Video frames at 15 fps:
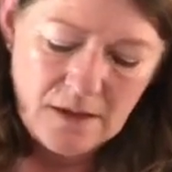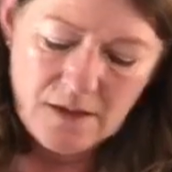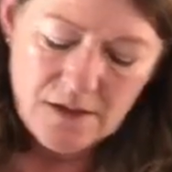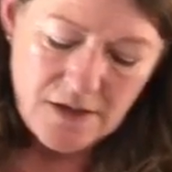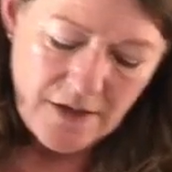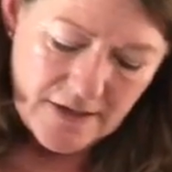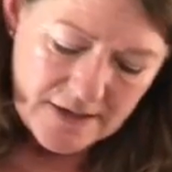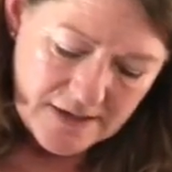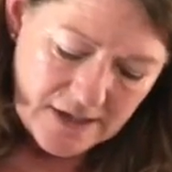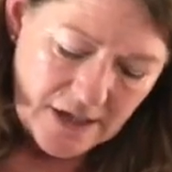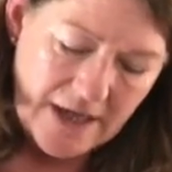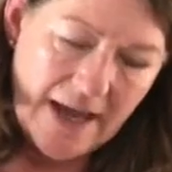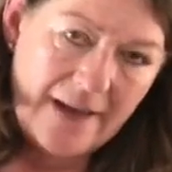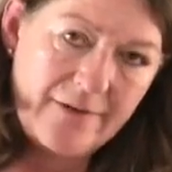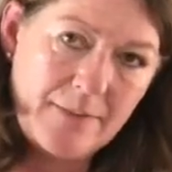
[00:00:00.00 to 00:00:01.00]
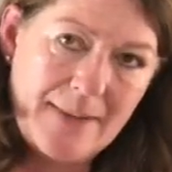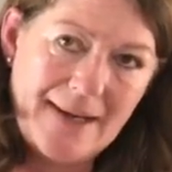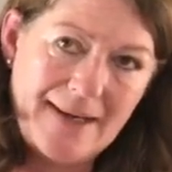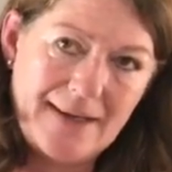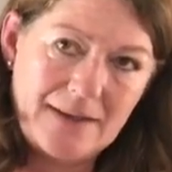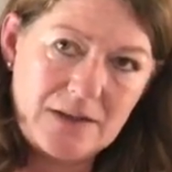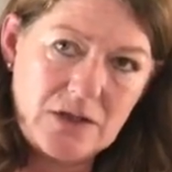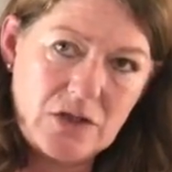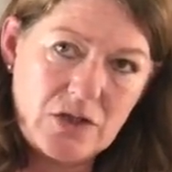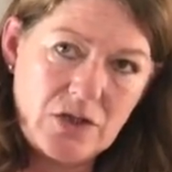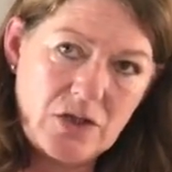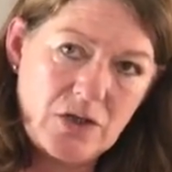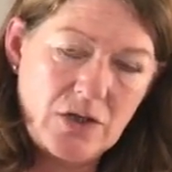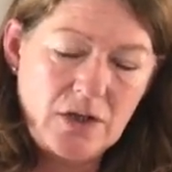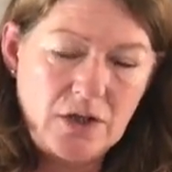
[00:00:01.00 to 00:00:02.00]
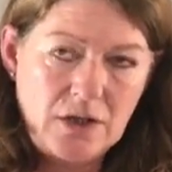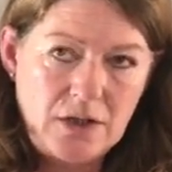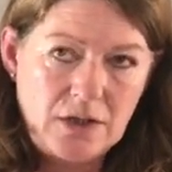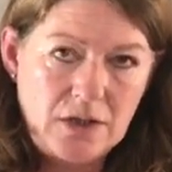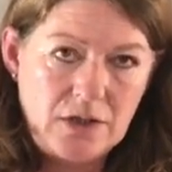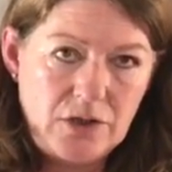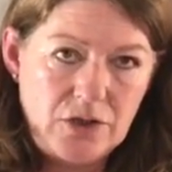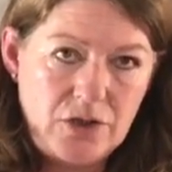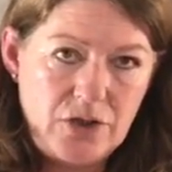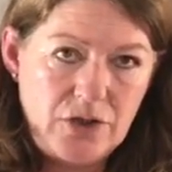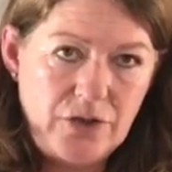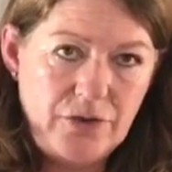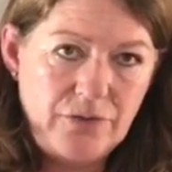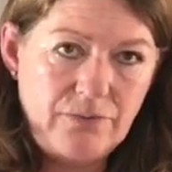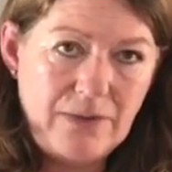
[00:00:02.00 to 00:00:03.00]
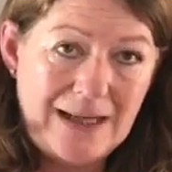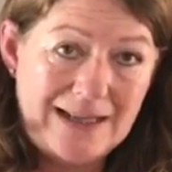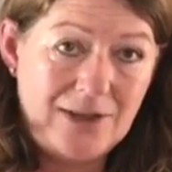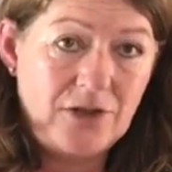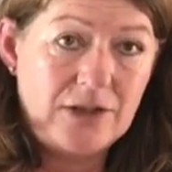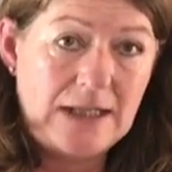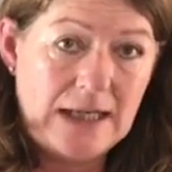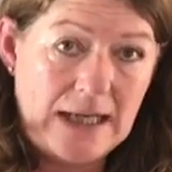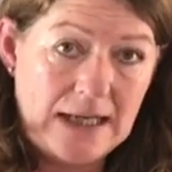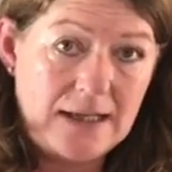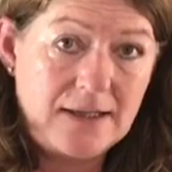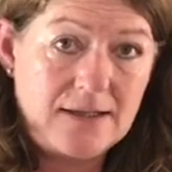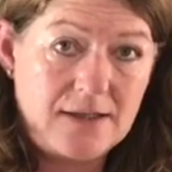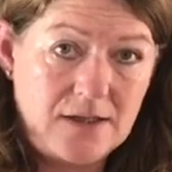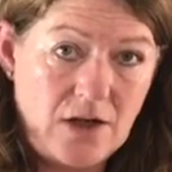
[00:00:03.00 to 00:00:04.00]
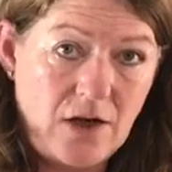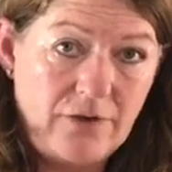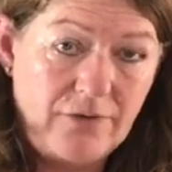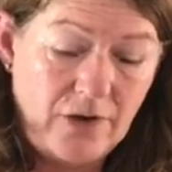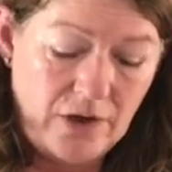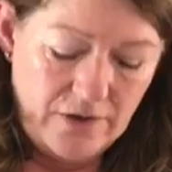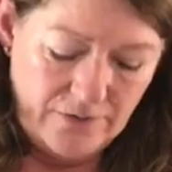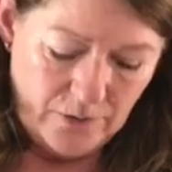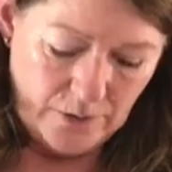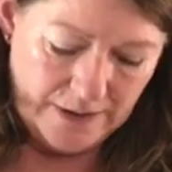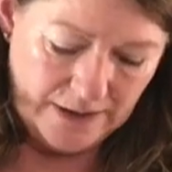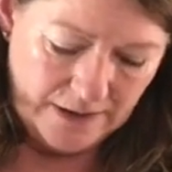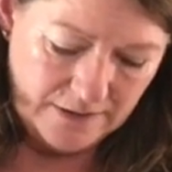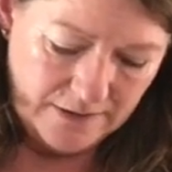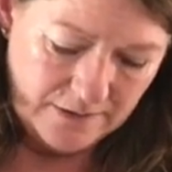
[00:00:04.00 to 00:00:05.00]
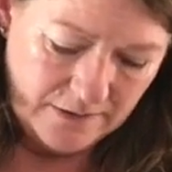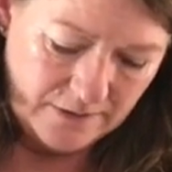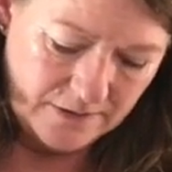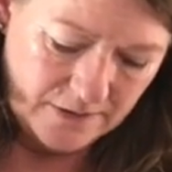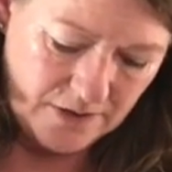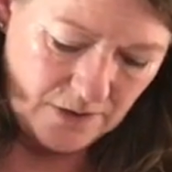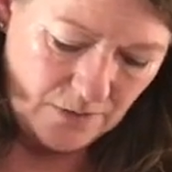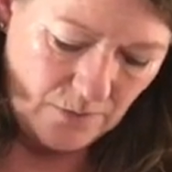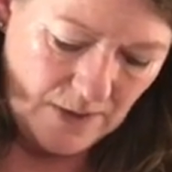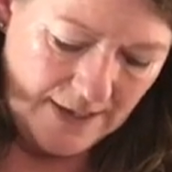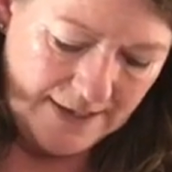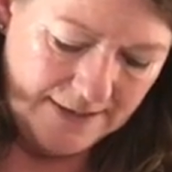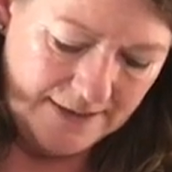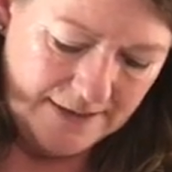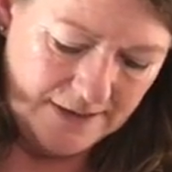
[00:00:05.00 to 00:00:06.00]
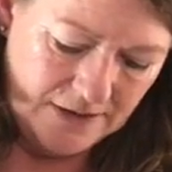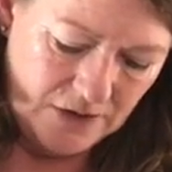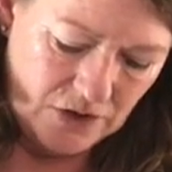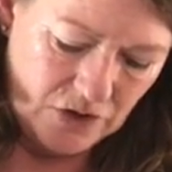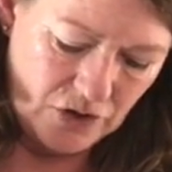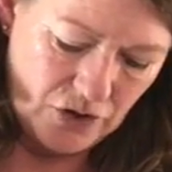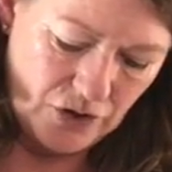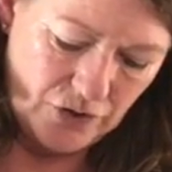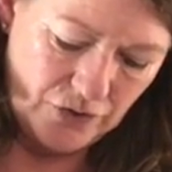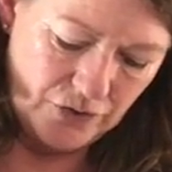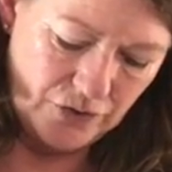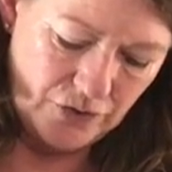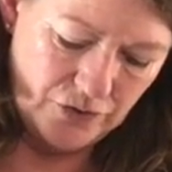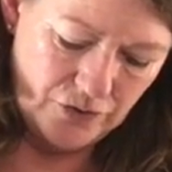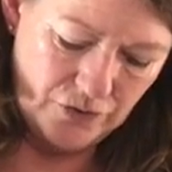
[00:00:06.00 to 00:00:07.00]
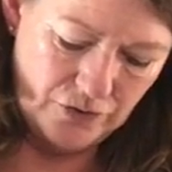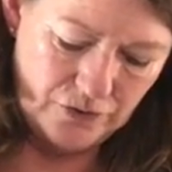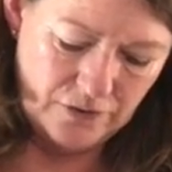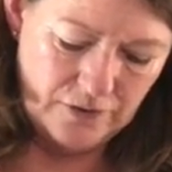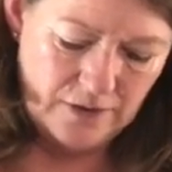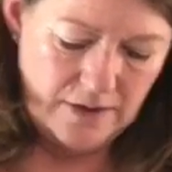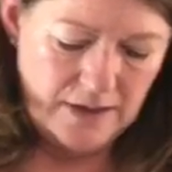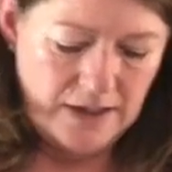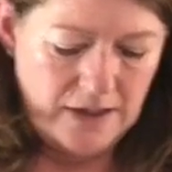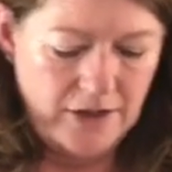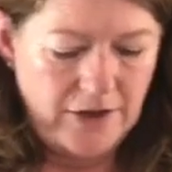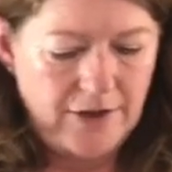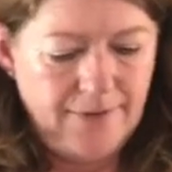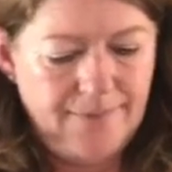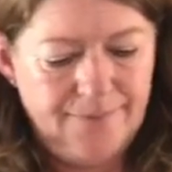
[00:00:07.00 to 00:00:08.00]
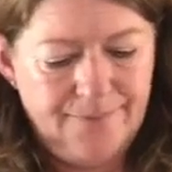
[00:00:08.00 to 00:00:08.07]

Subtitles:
So this is going to have about 2 really good glugs of olive oil. So 1, 2, there you go.